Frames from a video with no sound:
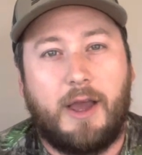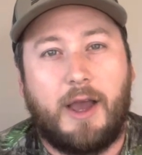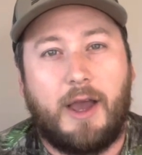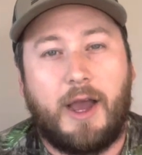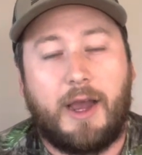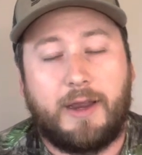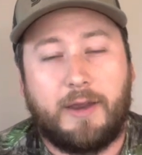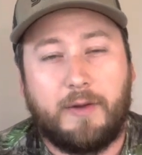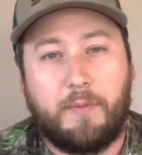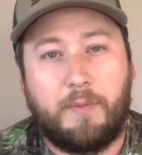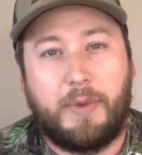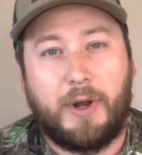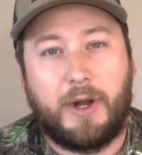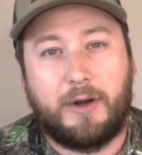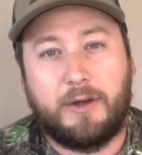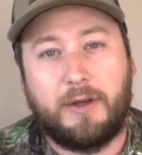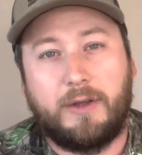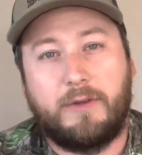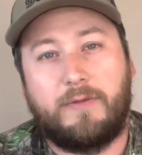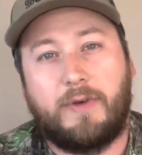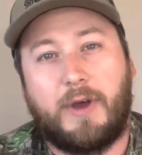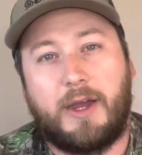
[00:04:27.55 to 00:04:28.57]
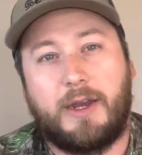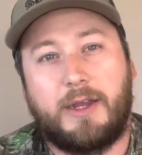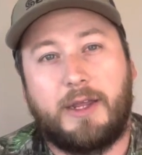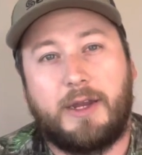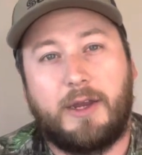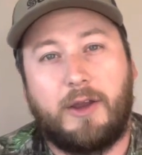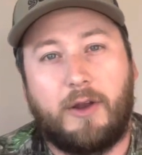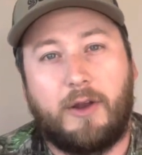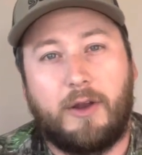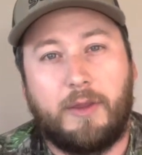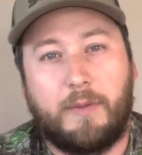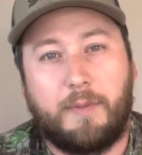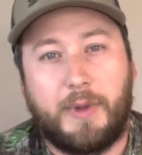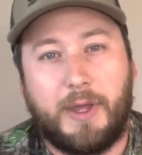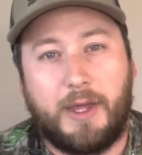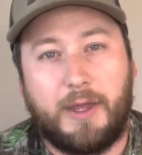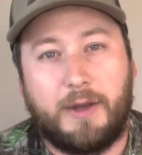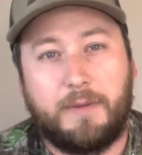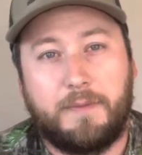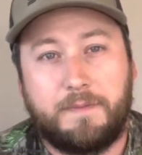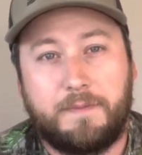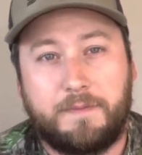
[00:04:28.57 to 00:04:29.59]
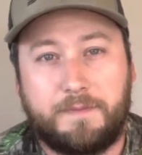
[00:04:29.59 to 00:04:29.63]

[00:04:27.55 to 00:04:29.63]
I could barely find any on in the bed.